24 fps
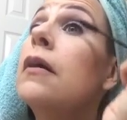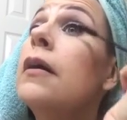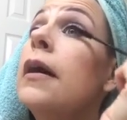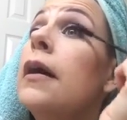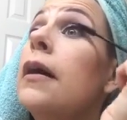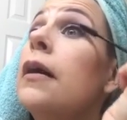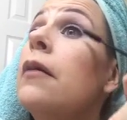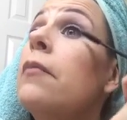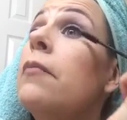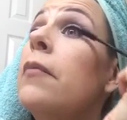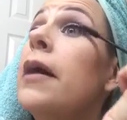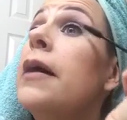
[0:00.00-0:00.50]
It
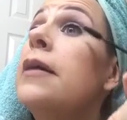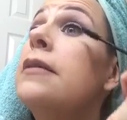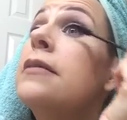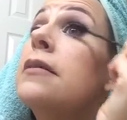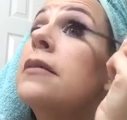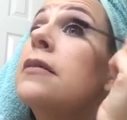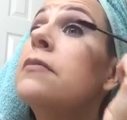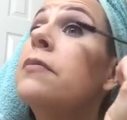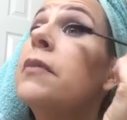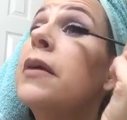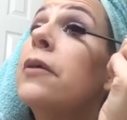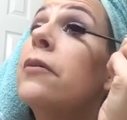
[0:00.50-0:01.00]

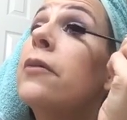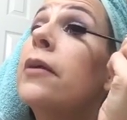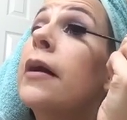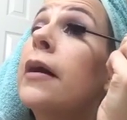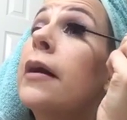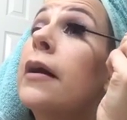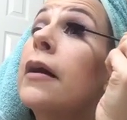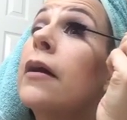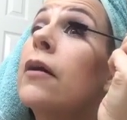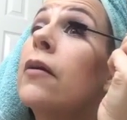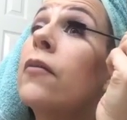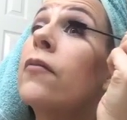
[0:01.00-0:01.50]
amazes me when I
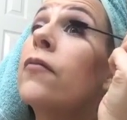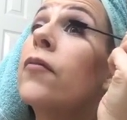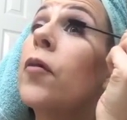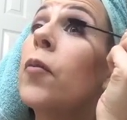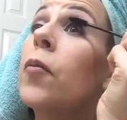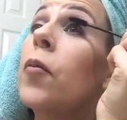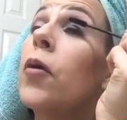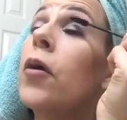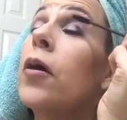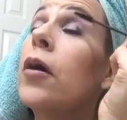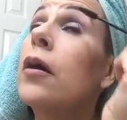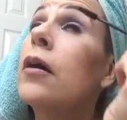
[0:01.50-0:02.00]
get home from
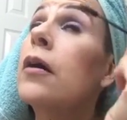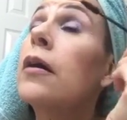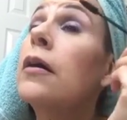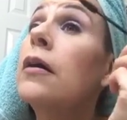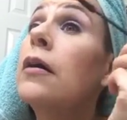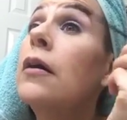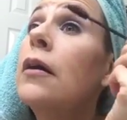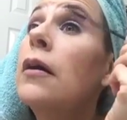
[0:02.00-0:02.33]
work